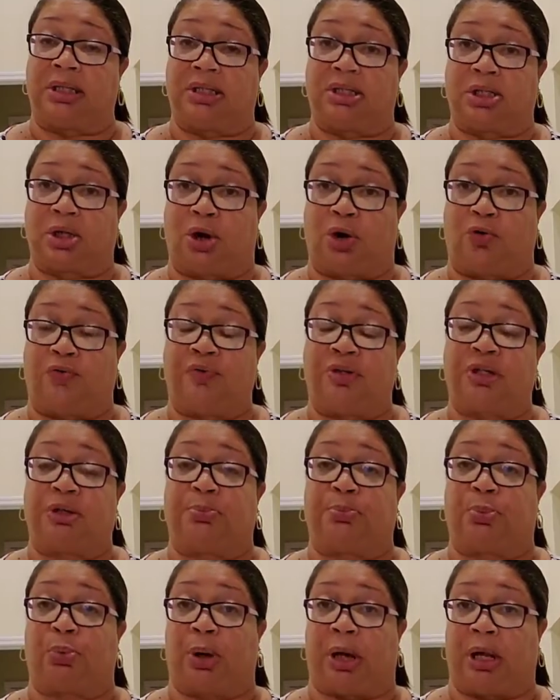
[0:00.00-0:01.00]
stove to
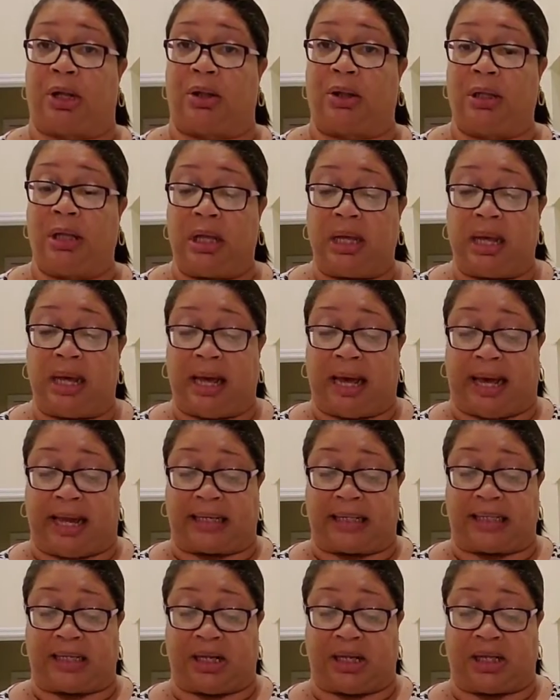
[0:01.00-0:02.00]
boil
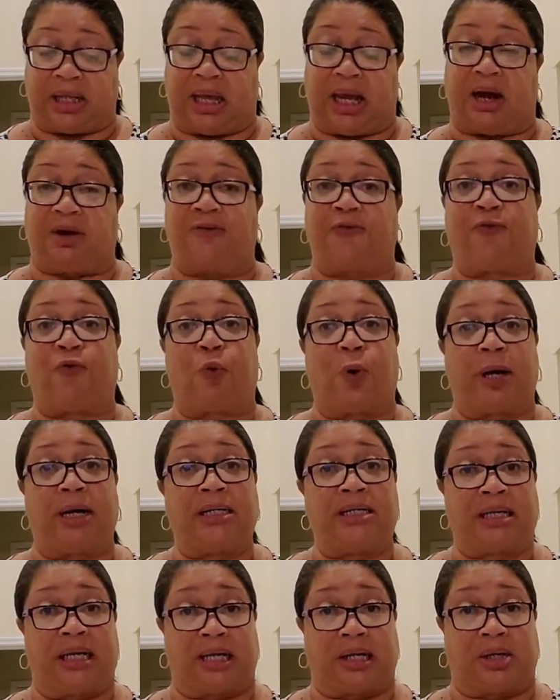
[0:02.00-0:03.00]
until they are fork
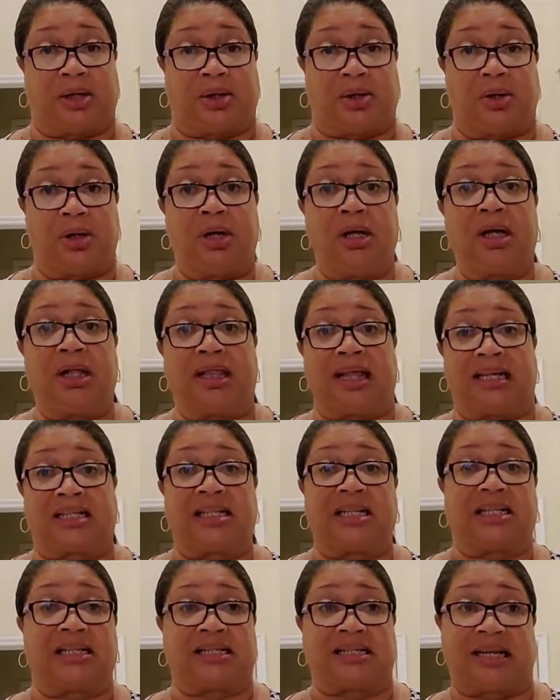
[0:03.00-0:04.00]
tender. That's
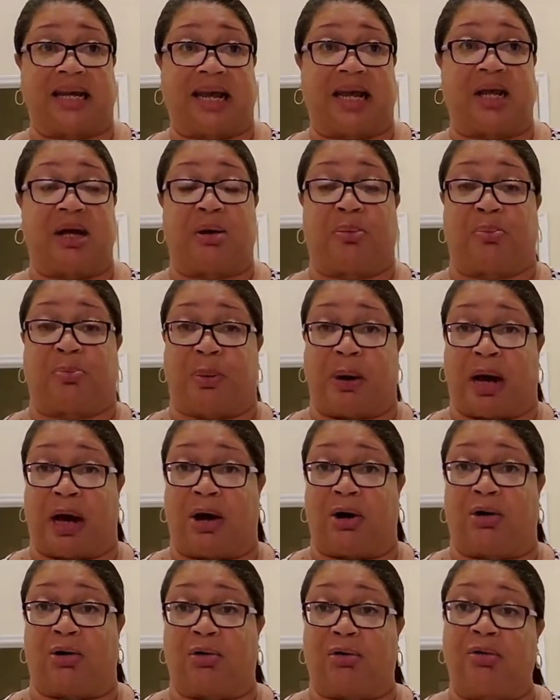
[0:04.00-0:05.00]
going to take
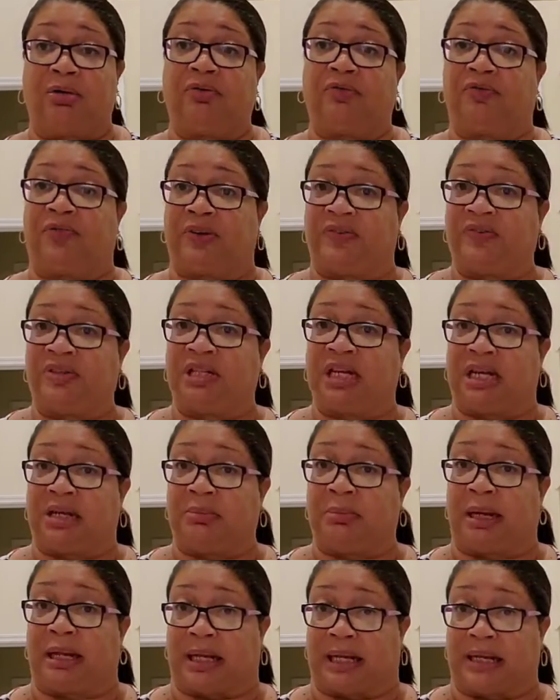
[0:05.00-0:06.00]
about 15
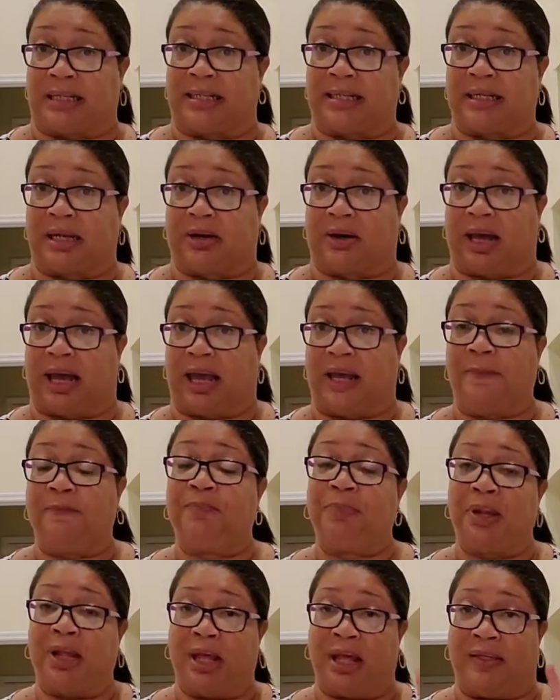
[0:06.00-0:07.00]
minutes,
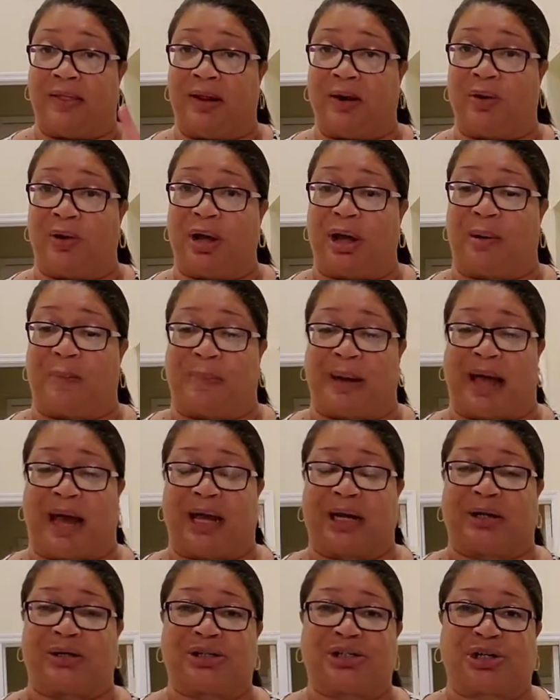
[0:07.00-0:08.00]
okay? And then I'll come back
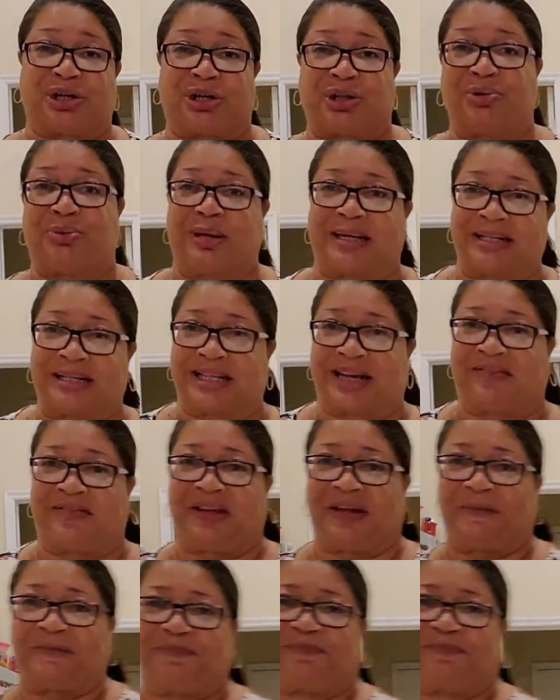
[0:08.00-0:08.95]
and I'll show you the rest of it.